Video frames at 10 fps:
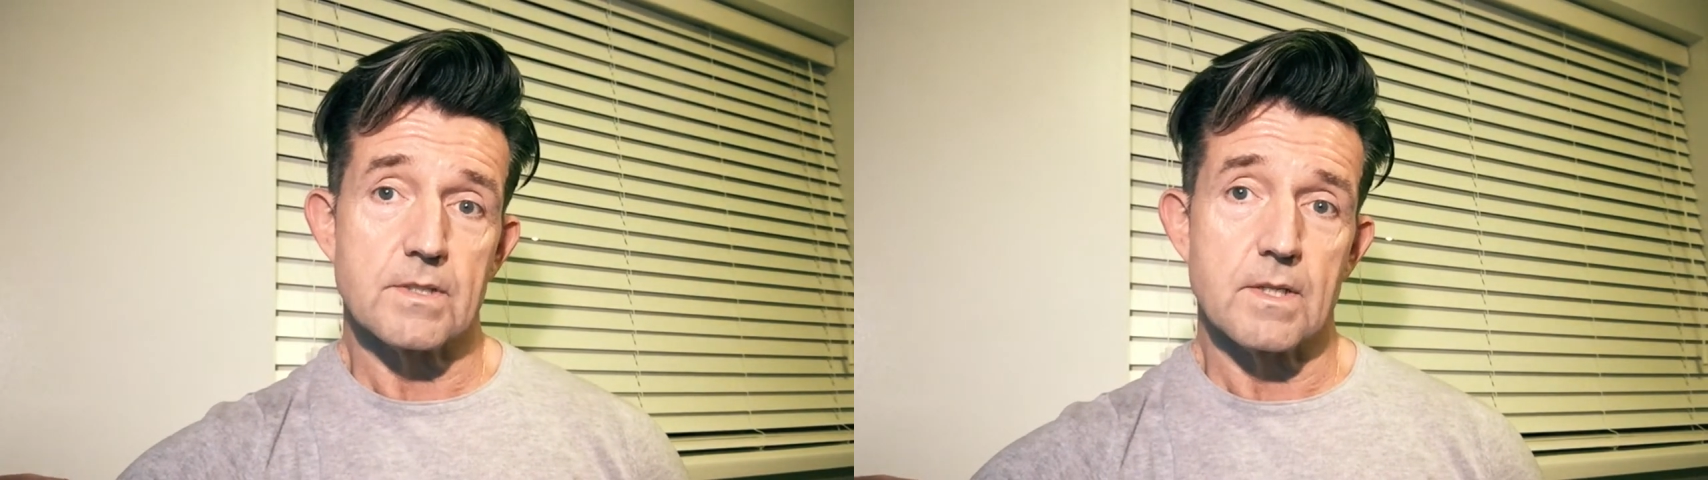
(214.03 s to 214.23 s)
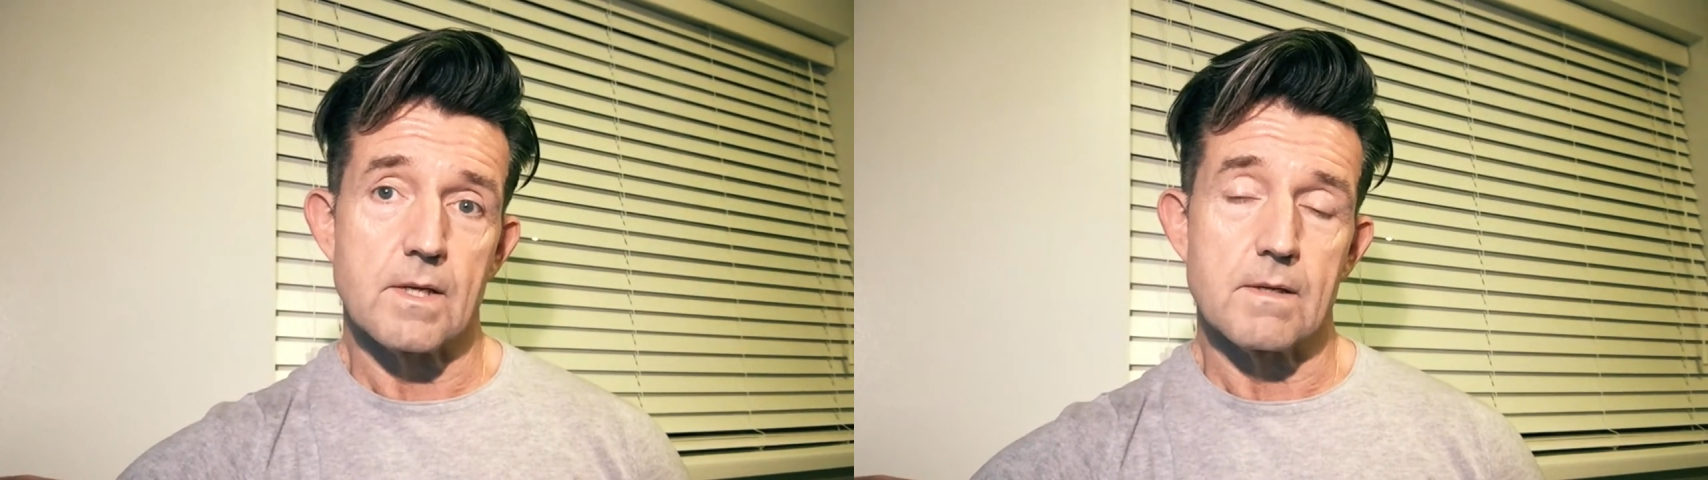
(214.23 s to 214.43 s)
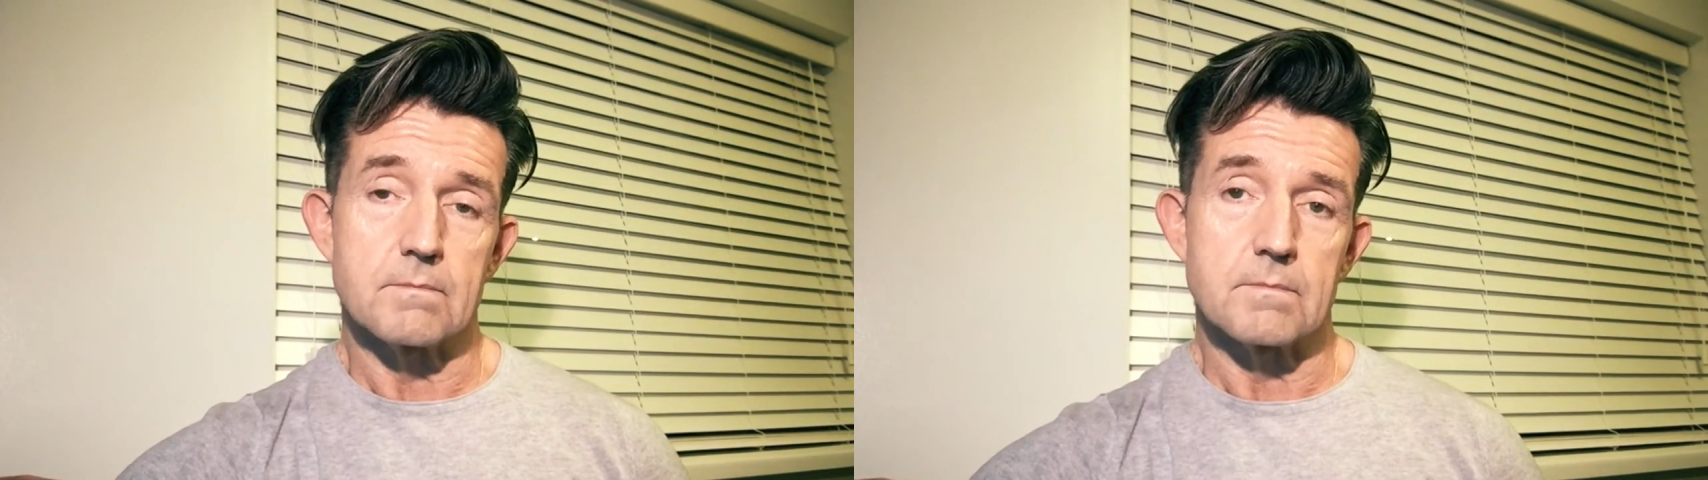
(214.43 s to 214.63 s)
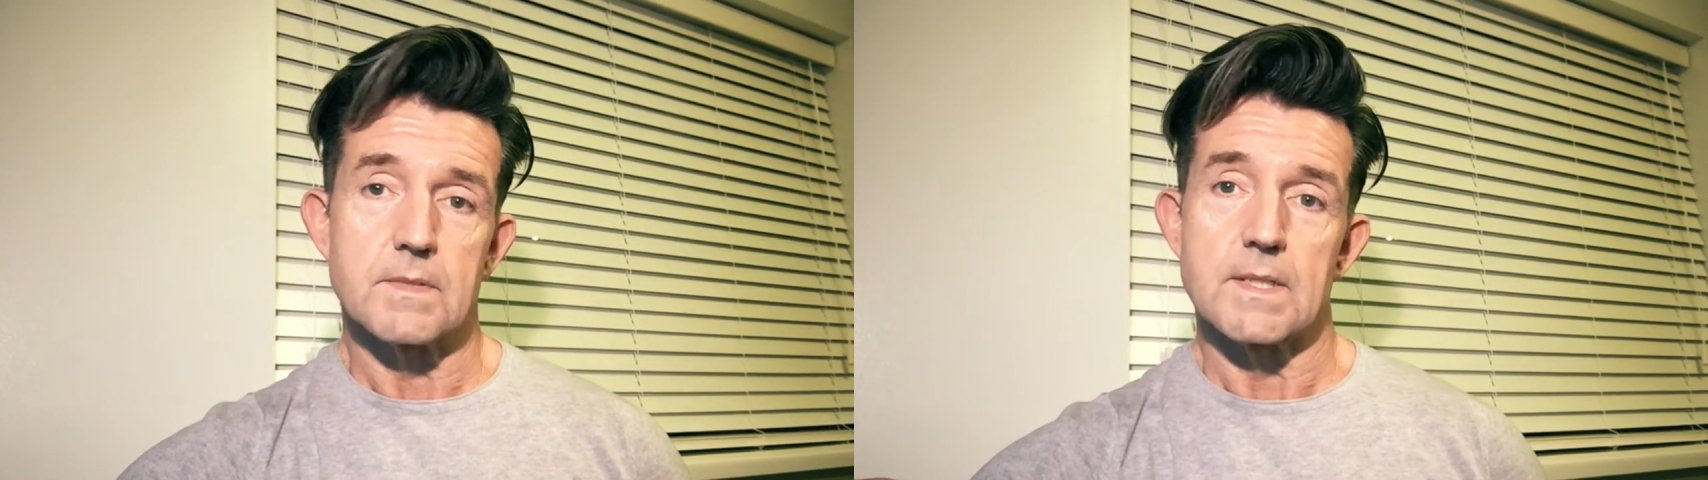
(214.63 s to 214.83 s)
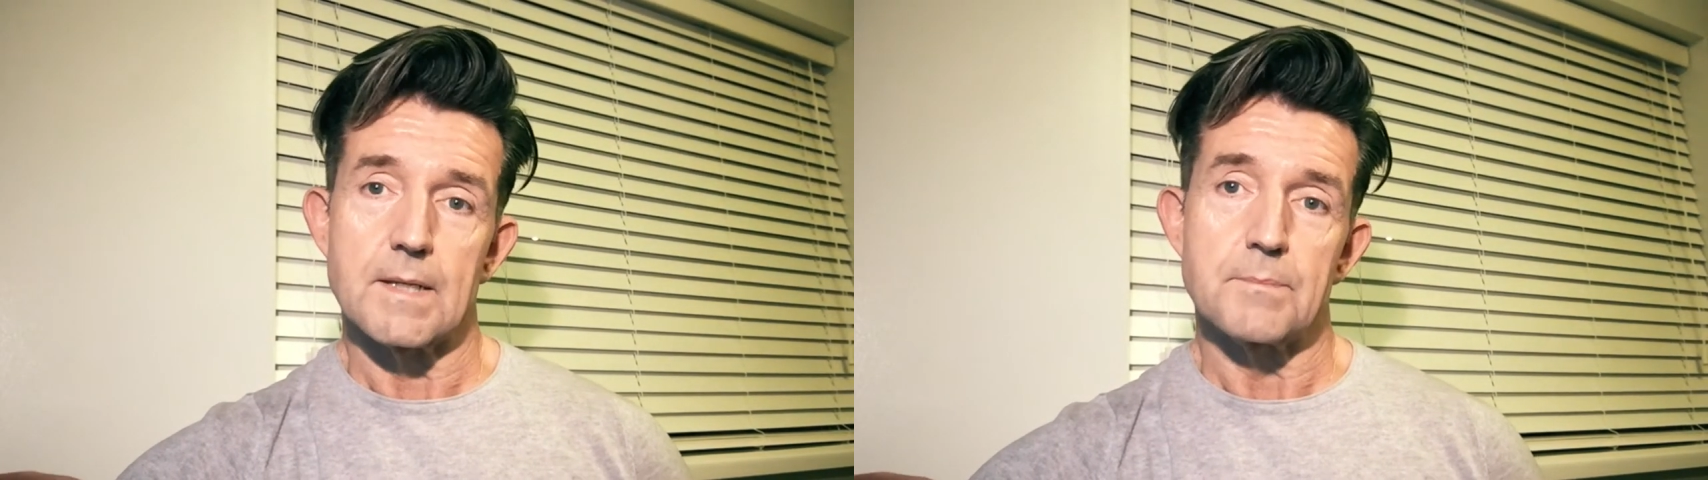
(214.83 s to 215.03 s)

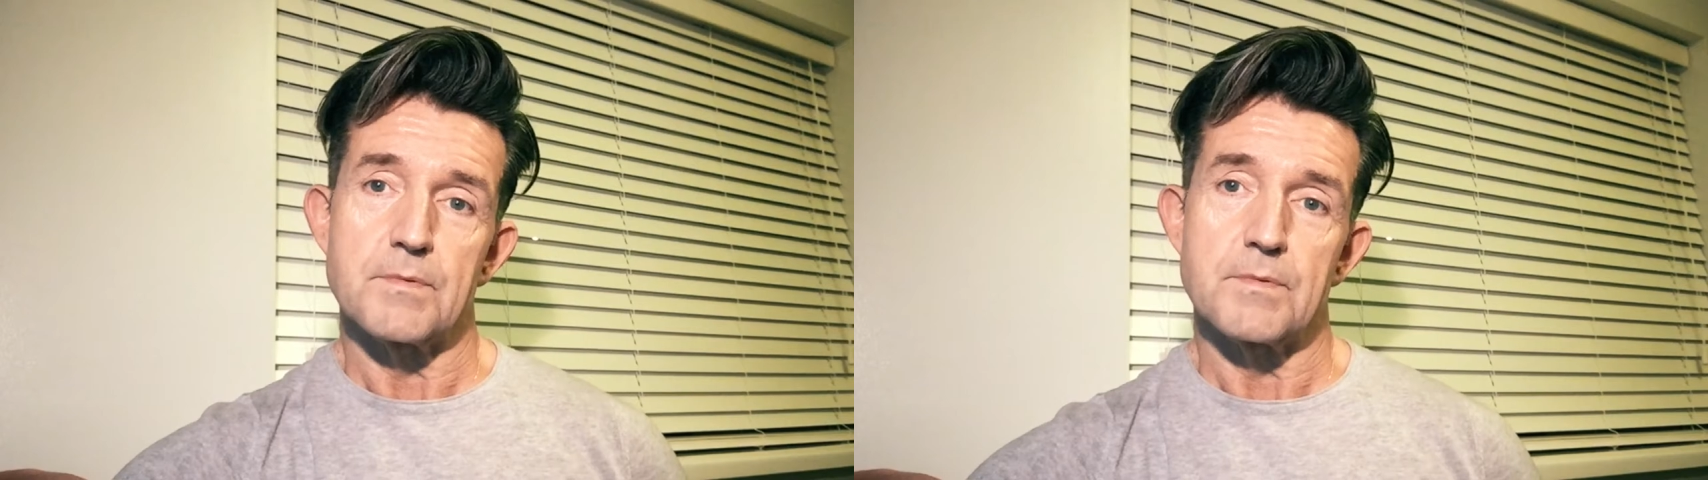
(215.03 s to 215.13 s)
the night